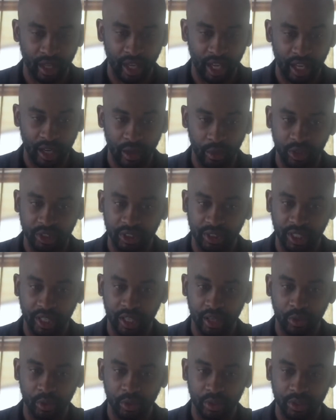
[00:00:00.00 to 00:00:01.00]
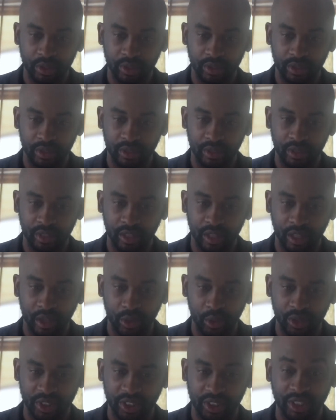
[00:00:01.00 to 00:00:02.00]
and it
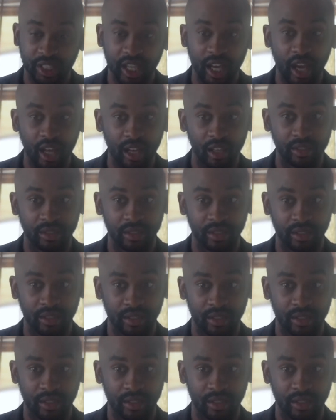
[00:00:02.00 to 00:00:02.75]
was challenging.